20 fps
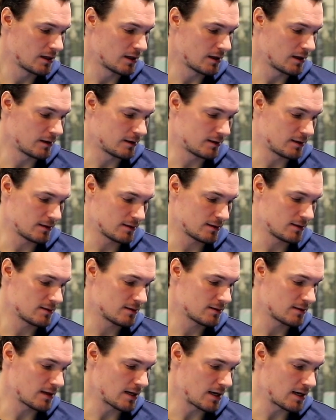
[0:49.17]
uh, this
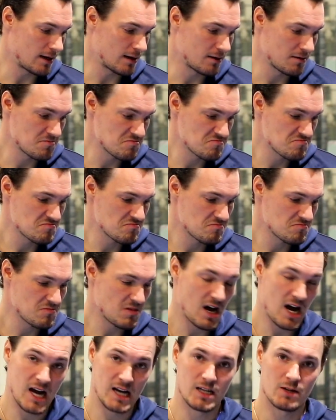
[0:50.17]
is a
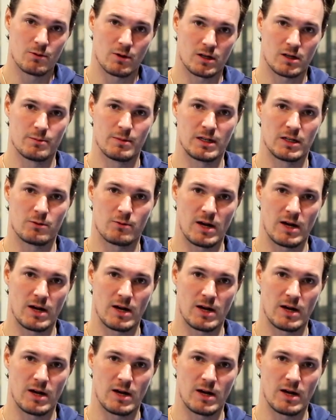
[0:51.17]
highly recommended